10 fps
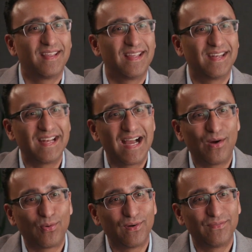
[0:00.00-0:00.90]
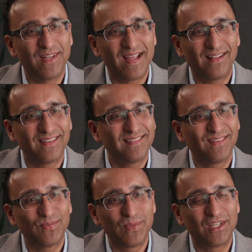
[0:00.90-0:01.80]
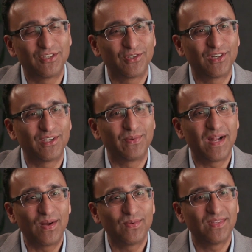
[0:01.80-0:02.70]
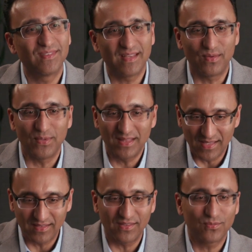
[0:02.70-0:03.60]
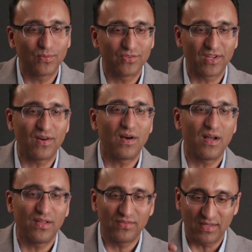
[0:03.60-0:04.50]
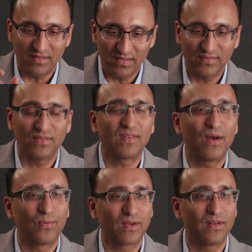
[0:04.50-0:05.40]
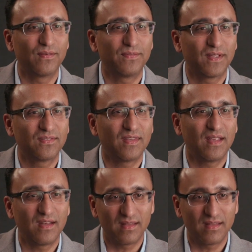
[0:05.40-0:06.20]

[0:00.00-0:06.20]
In an hour of analysis, we can turn it around and say, we think this was the cause and this is how we're going to fix it.